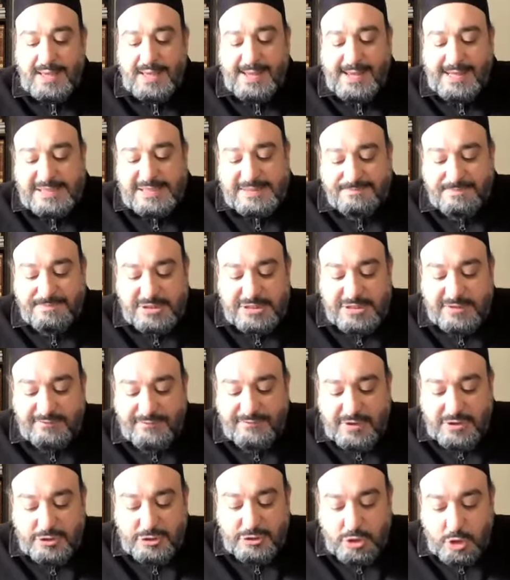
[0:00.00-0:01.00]
a
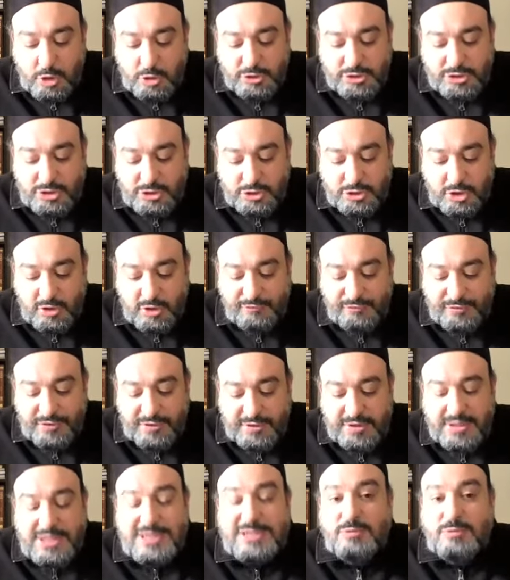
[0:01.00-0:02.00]
specific dosage of
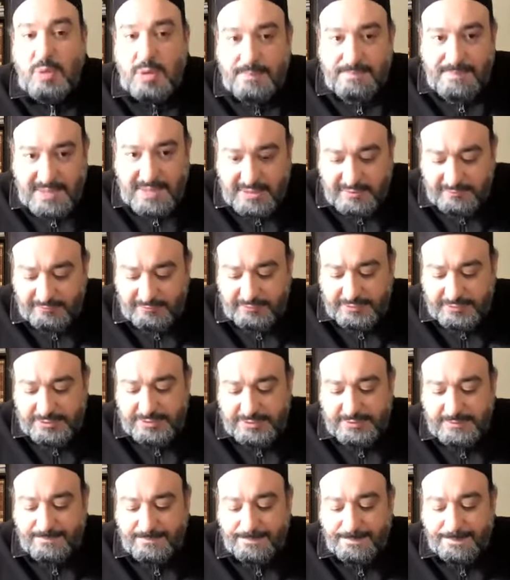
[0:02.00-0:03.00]
it is what
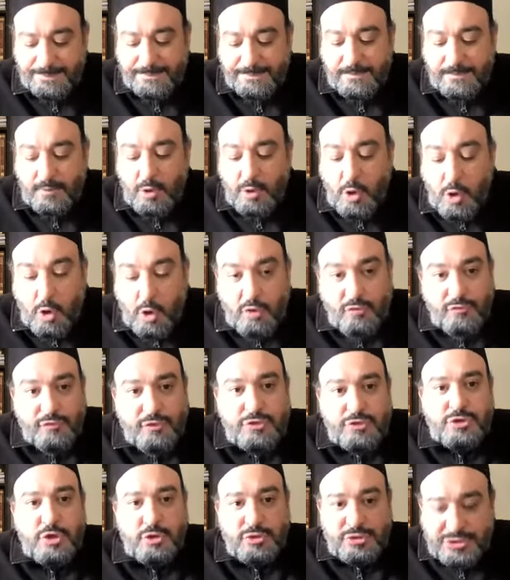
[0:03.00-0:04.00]
benefits.
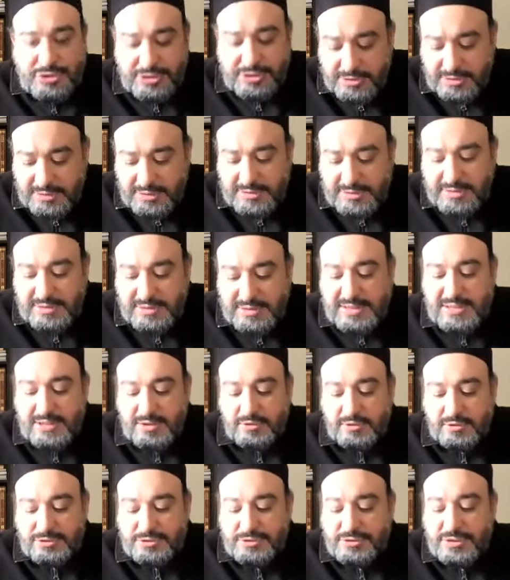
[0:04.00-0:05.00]
Overdosing
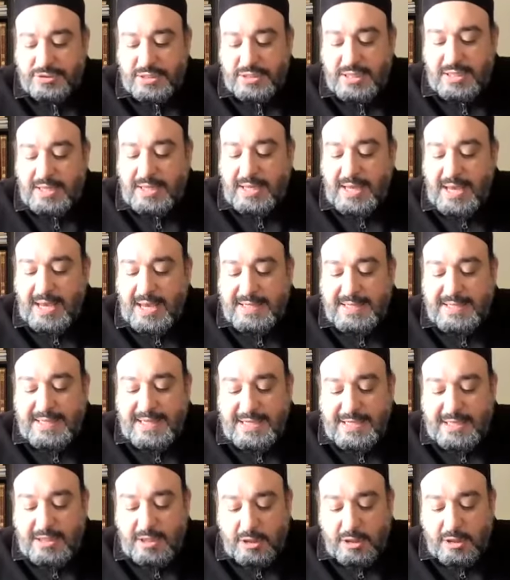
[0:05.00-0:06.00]
kills, and
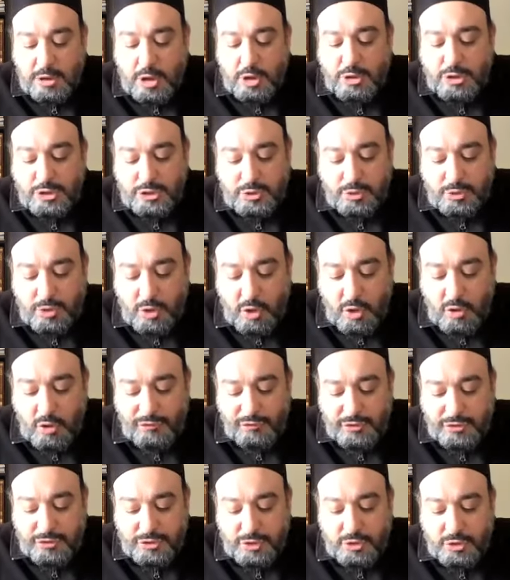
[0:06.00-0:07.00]
getting close to an
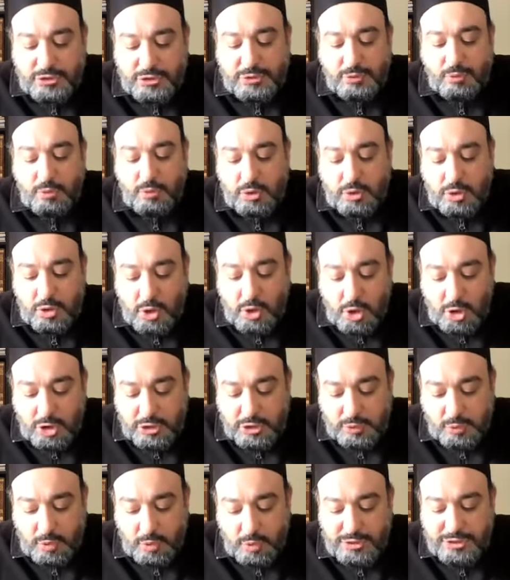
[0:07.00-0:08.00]
overdose will
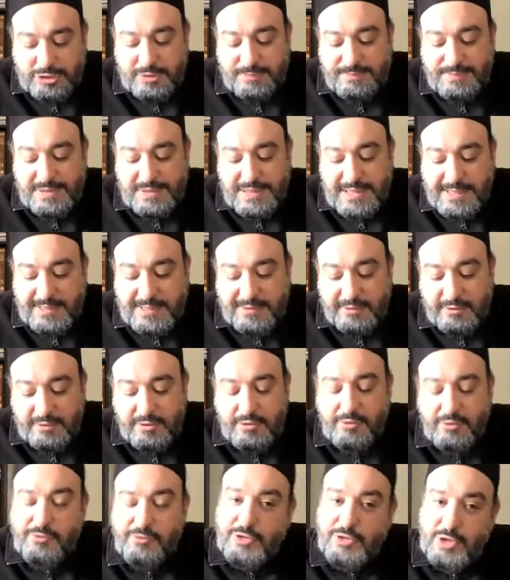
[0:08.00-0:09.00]
cause one to be
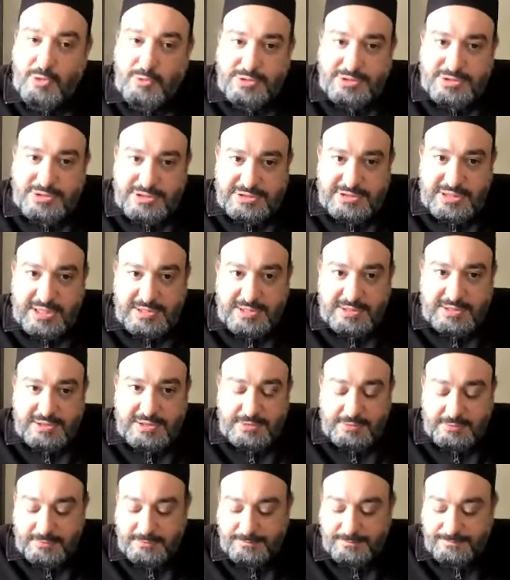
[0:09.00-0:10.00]
ill, though it does not kill.